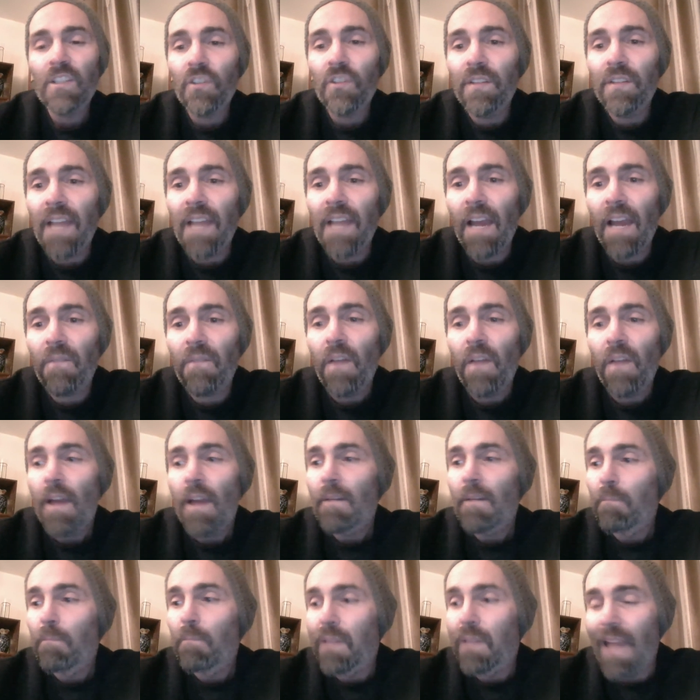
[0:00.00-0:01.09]
We shouldn't
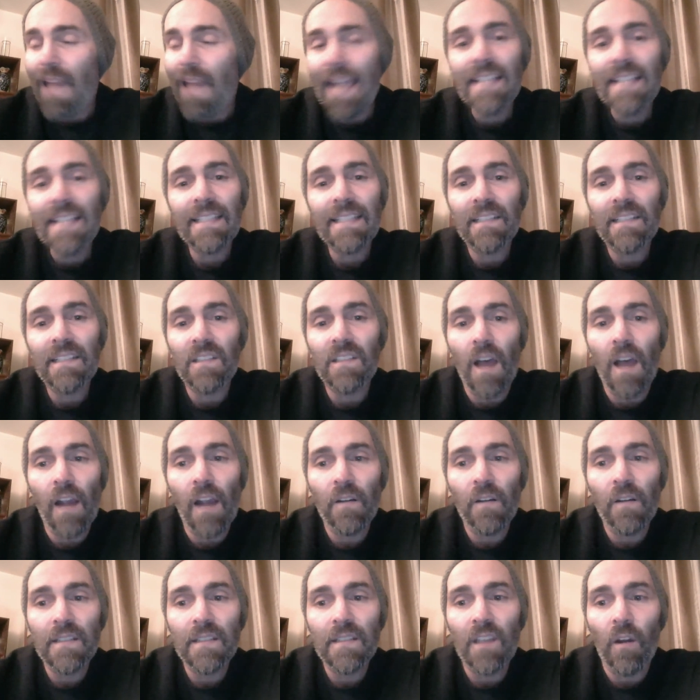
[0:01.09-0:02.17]
have blazing
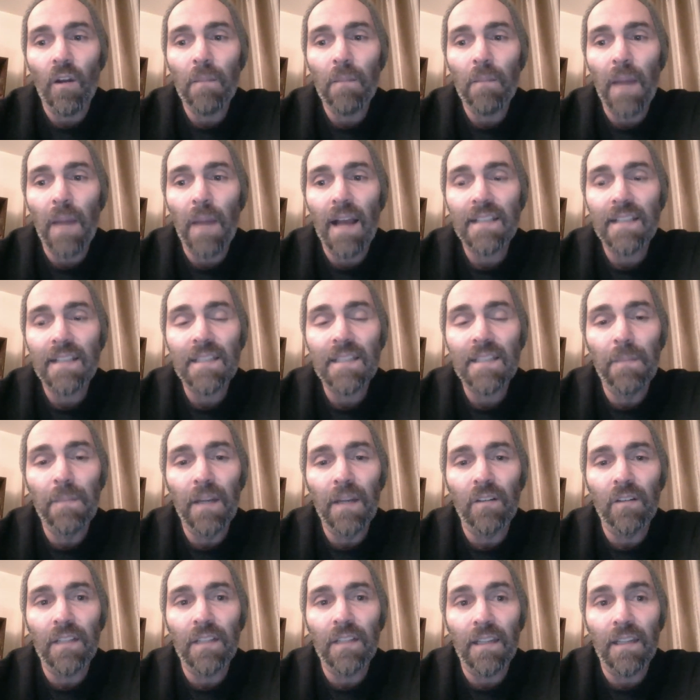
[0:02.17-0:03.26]
sirens going past the
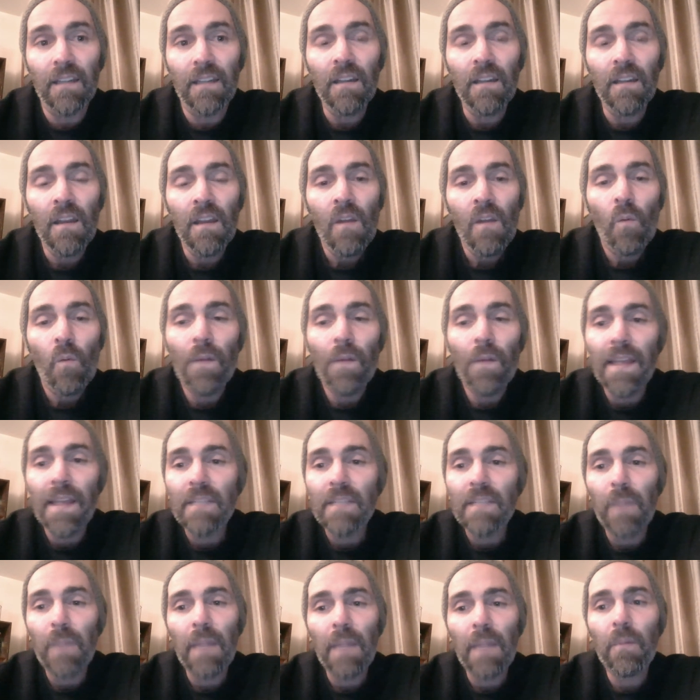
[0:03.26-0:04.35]
building with
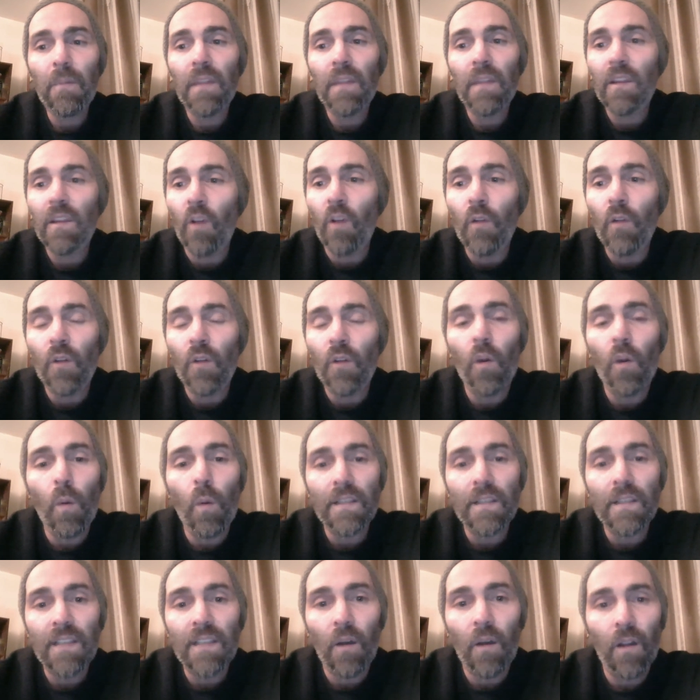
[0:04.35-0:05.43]
these people that don't know
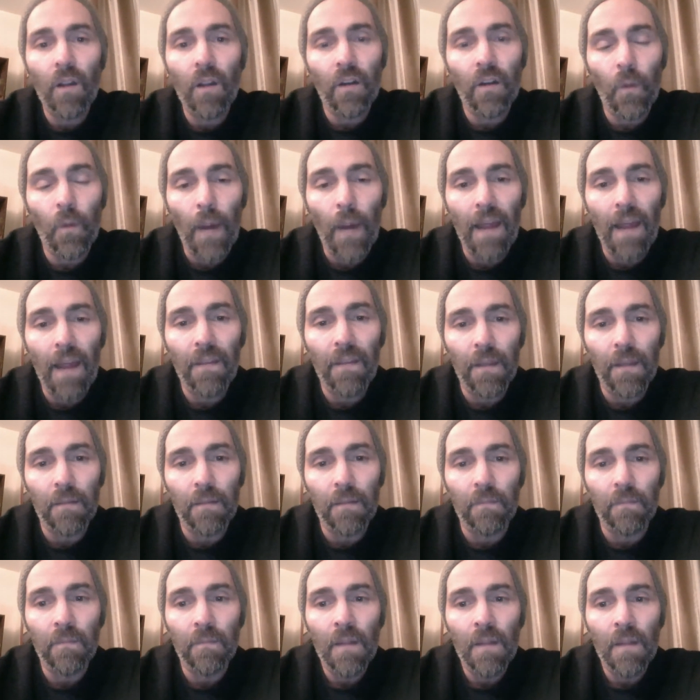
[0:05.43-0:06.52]
what's going on around
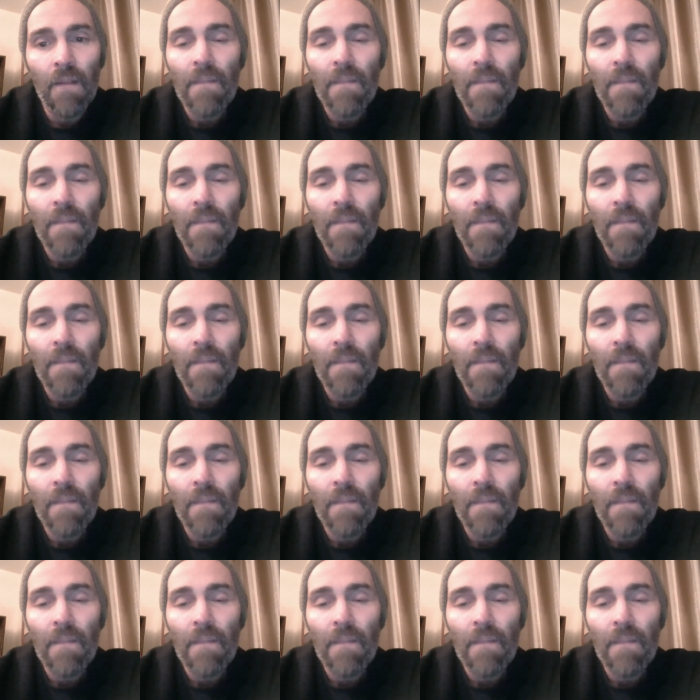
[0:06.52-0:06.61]
them.